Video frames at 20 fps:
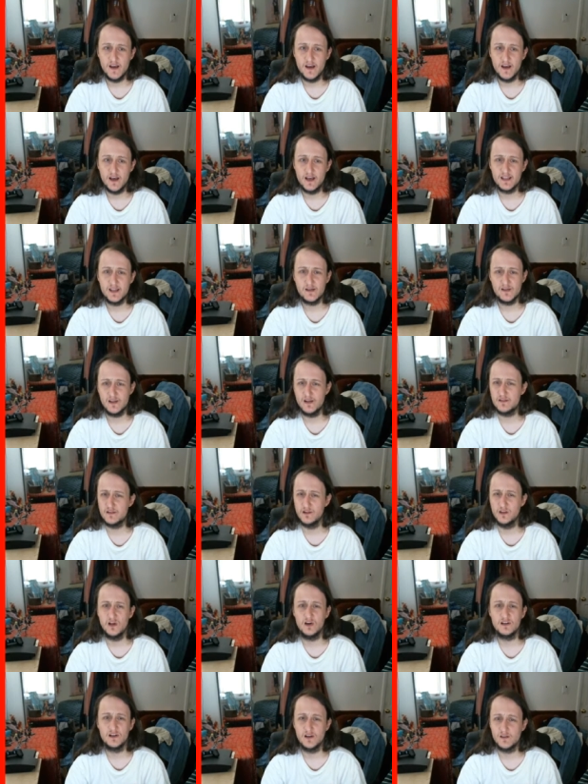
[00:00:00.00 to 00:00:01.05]
he has a
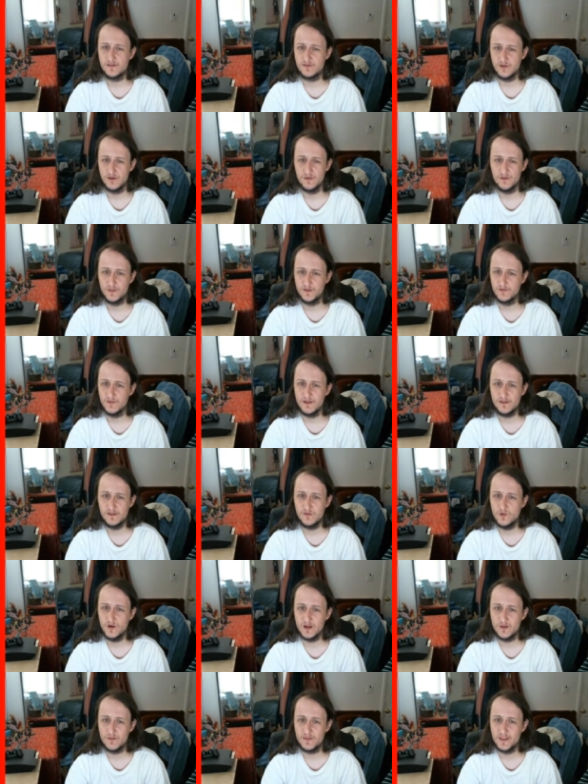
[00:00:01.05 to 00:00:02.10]
long history, but the reason
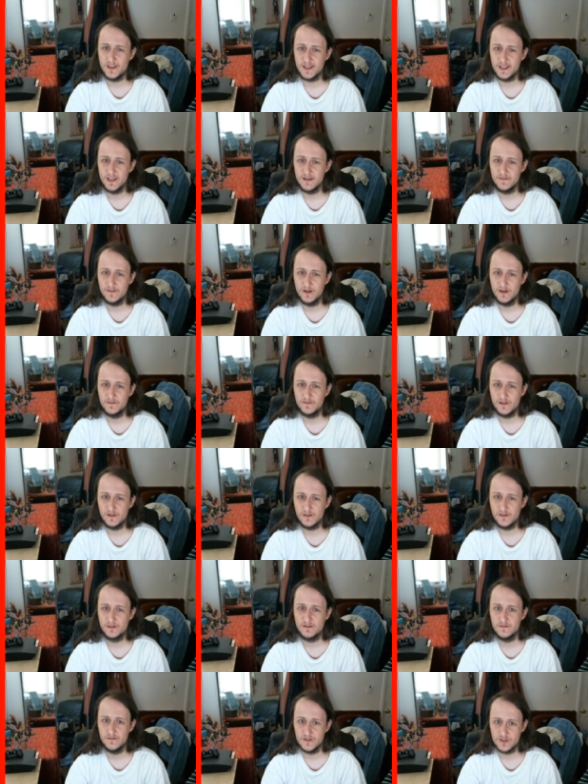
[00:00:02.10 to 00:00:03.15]
why I'm thinking of this
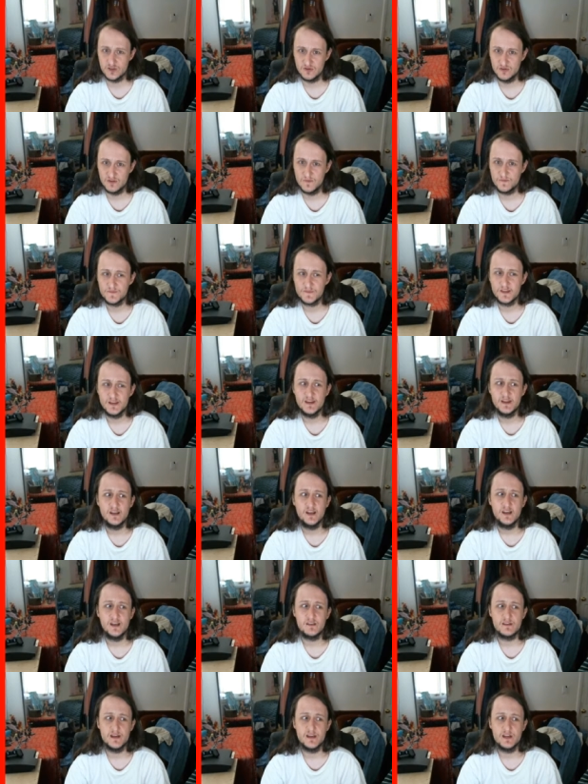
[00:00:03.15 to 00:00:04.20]
individual
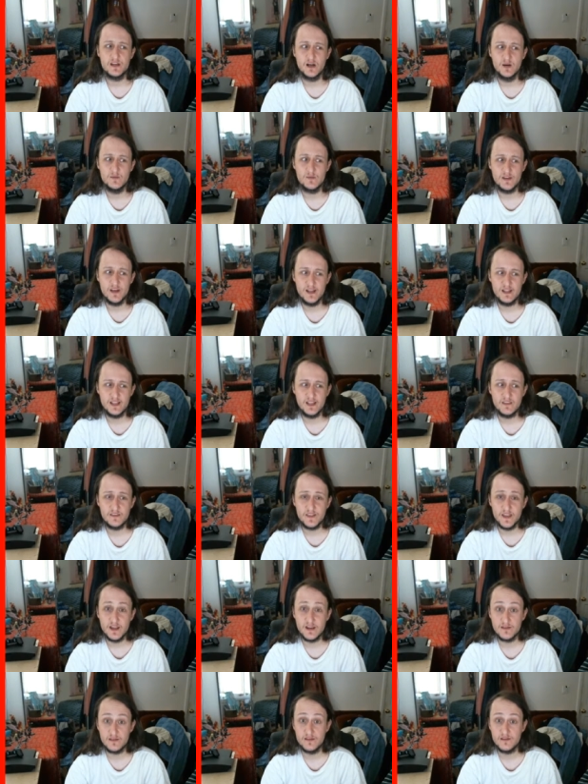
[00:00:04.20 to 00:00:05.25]
is that he comes in, he
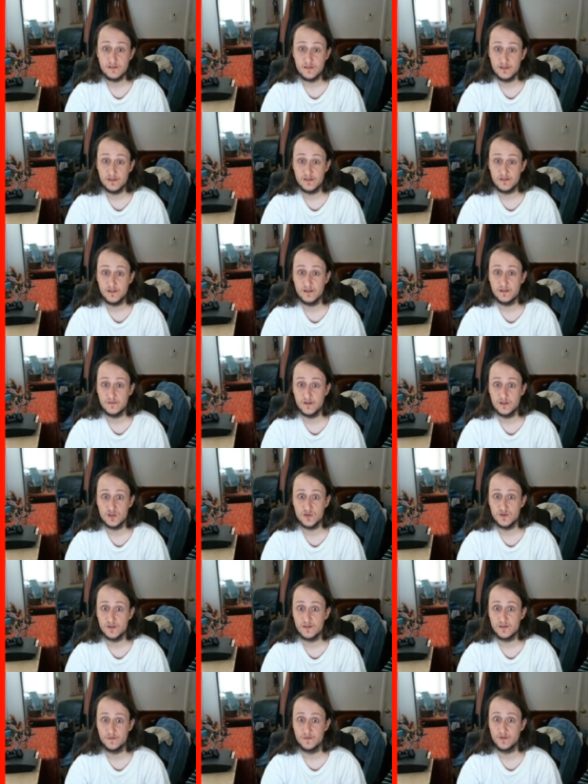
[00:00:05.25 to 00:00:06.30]
thinks he sees me doing
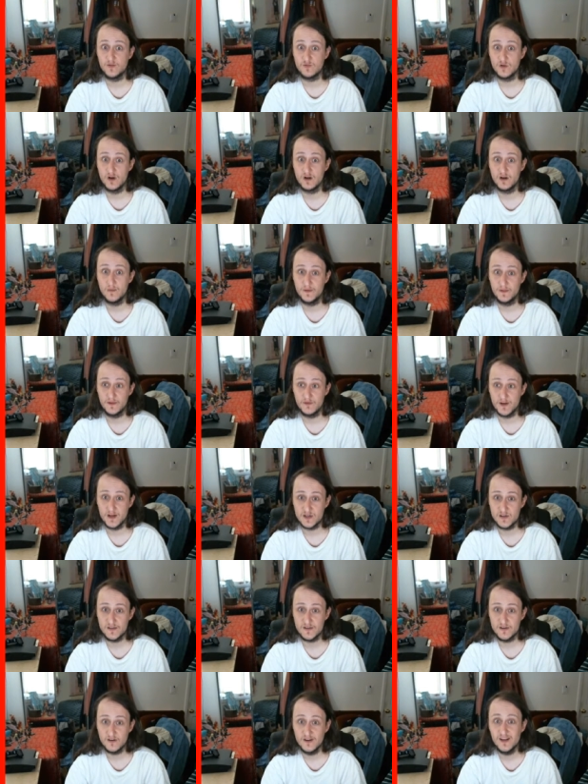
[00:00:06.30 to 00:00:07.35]
something wrong up at the
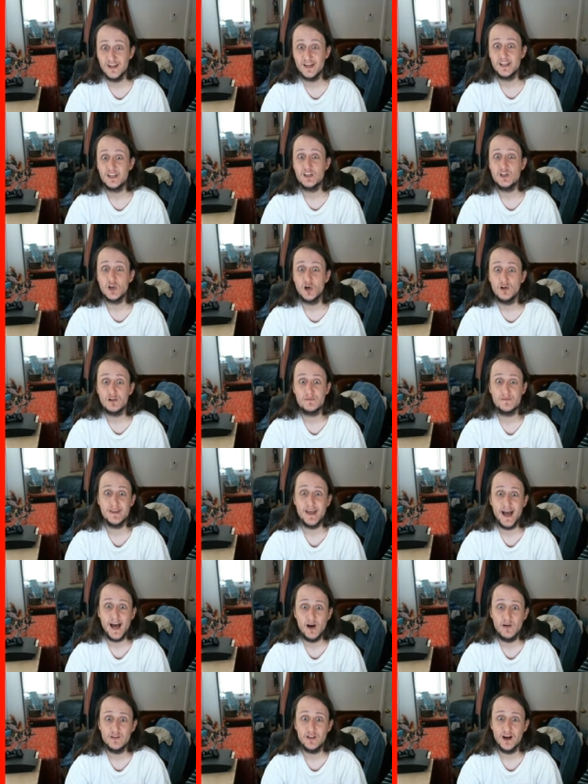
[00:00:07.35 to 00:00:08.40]
register, he calls me
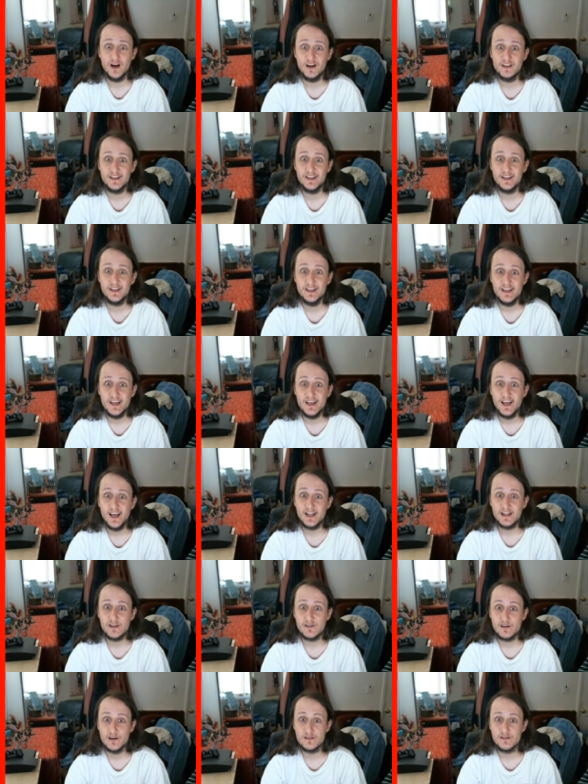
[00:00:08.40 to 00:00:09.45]
out on it, and he
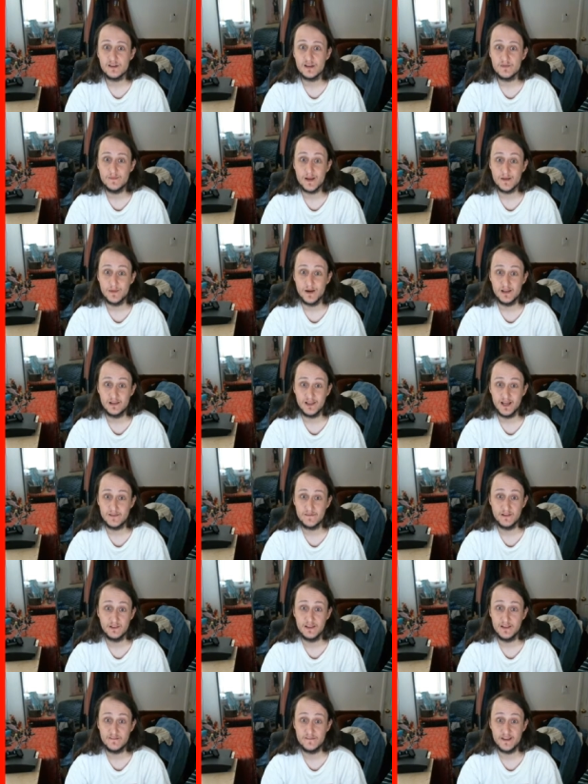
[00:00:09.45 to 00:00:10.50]
says he can make my life a
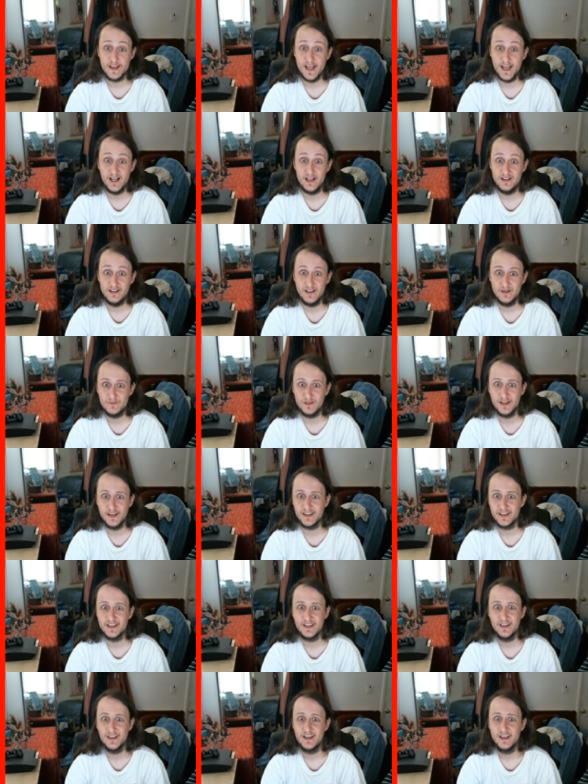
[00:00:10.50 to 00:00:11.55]
living hell. I'm like,
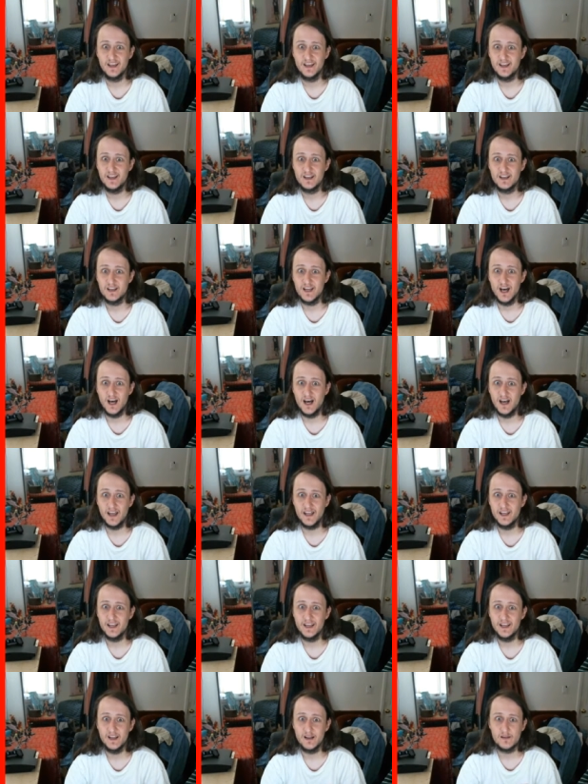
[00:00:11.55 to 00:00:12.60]
guy,
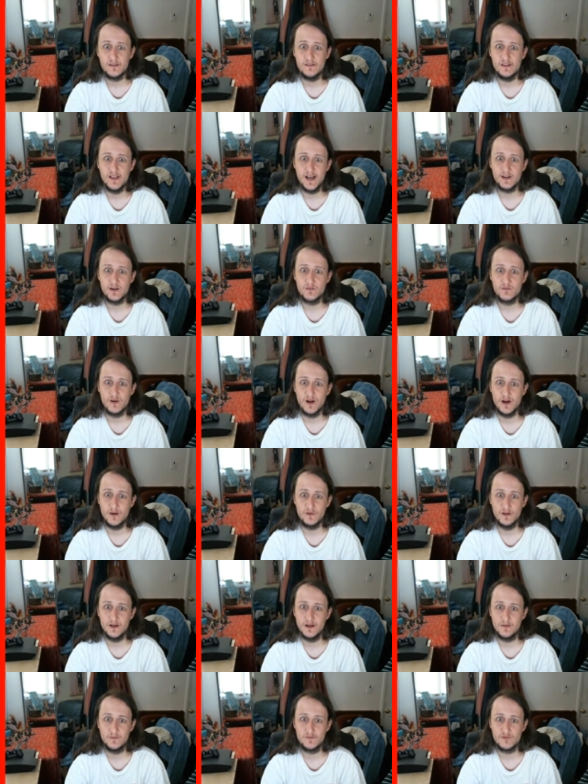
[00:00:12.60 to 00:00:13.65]
It's not your
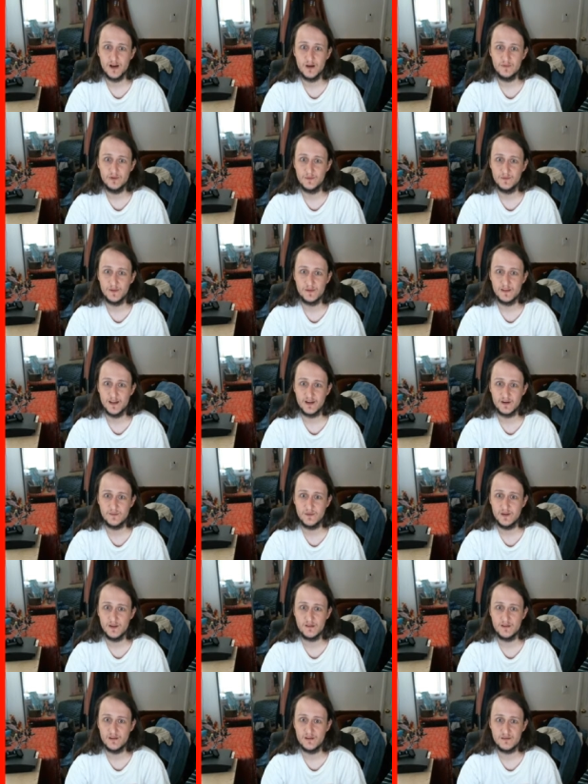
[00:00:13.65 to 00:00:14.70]
problem. It's not your
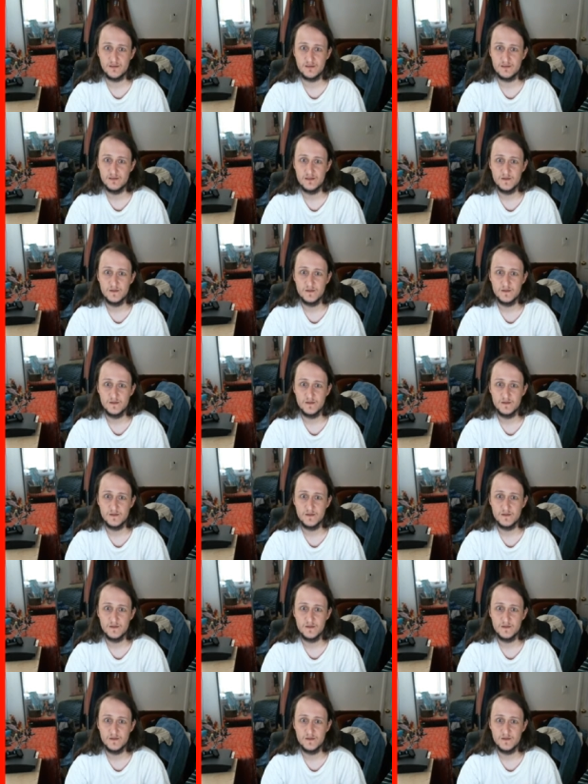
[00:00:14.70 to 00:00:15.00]
business.